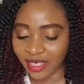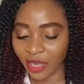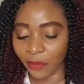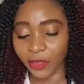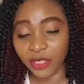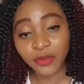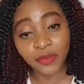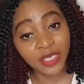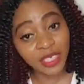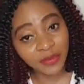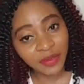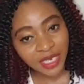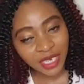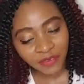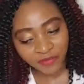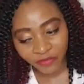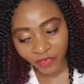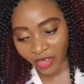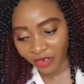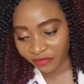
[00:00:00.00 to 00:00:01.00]
and that was really,
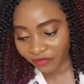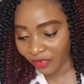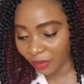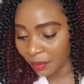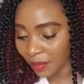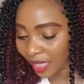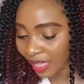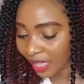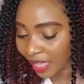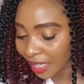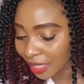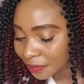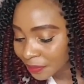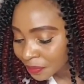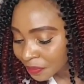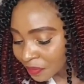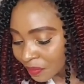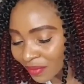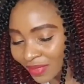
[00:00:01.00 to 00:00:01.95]
really fun for me.